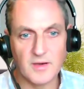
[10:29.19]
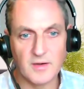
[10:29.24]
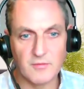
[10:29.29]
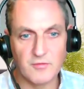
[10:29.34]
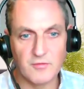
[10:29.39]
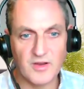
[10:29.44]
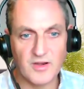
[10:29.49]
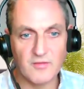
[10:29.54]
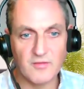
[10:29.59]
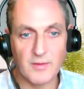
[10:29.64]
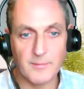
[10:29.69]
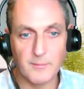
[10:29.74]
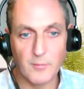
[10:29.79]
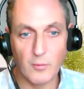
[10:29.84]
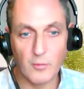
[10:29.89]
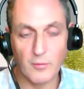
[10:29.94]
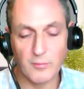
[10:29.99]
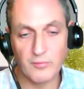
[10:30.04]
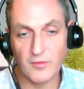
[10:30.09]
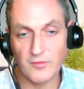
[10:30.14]
generate
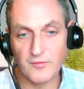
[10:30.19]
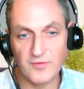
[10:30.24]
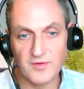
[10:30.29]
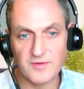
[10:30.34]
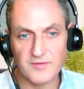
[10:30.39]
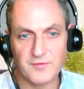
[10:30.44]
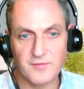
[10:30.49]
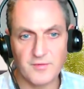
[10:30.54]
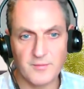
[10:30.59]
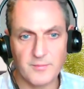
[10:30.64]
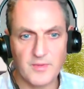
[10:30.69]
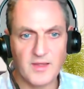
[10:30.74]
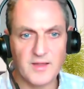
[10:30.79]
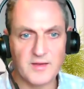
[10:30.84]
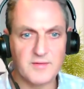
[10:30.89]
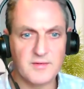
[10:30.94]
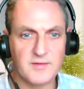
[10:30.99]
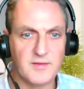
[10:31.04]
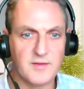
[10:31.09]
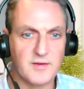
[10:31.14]
more profit from
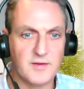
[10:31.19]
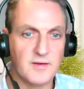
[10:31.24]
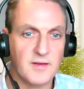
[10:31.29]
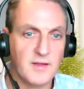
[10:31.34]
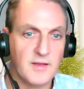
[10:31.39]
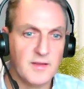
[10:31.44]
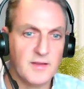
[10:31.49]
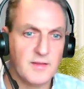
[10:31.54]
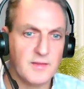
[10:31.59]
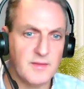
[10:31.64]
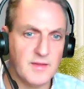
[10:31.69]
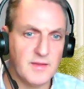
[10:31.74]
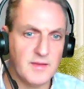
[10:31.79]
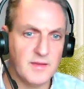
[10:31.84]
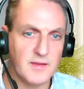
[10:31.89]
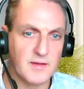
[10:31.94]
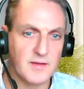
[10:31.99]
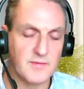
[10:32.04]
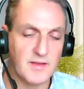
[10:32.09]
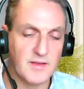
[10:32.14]
that than
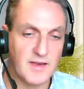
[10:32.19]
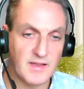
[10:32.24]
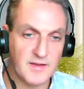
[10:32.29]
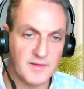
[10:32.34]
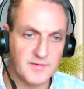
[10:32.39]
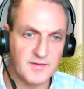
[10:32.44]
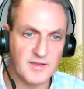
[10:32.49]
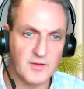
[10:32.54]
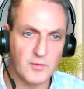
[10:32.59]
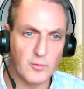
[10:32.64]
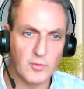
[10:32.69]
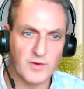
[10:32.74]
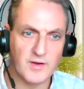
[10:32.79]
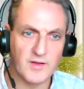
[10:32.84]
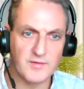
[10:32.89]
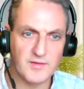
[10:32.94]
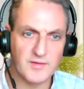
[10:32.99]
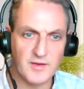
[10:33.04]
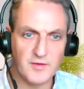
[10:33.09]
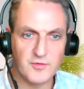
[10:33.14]
the legacy
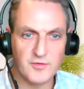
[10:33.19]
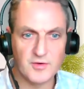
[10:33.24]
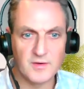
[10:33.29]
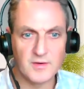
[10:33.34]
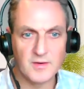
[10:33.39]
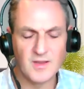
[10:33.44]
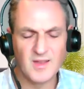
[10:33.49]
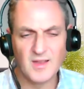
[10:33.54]
organization.